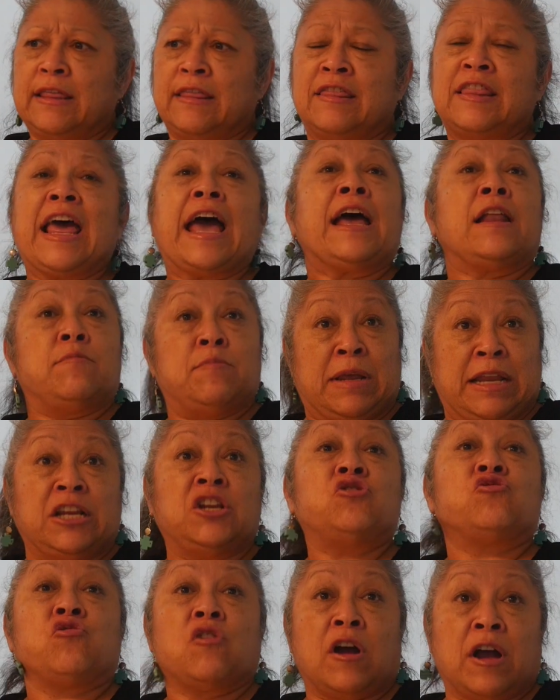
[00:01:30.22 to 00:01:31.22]
that
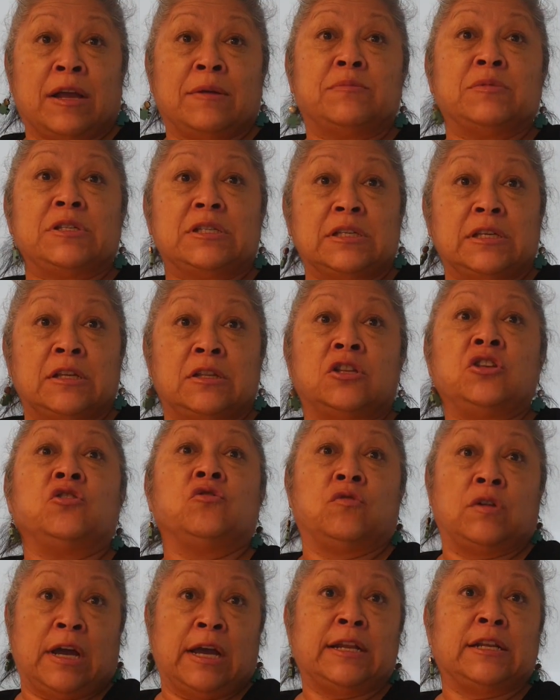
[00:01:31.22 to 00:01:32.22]
many tribes in the
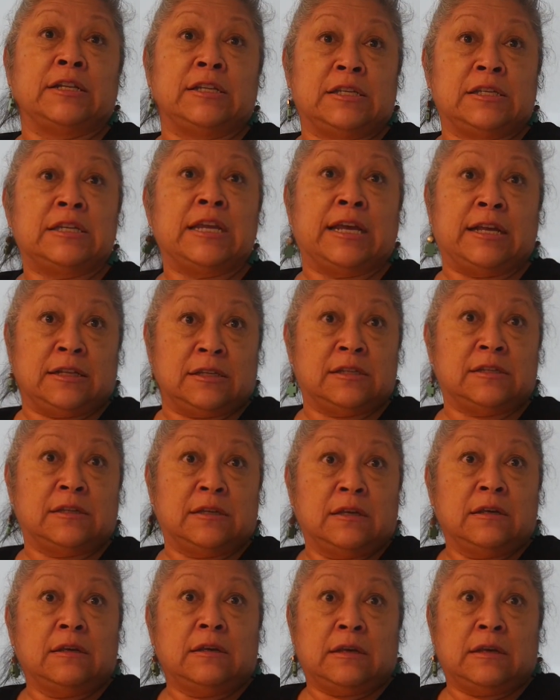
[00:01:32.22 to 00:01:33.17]
United States.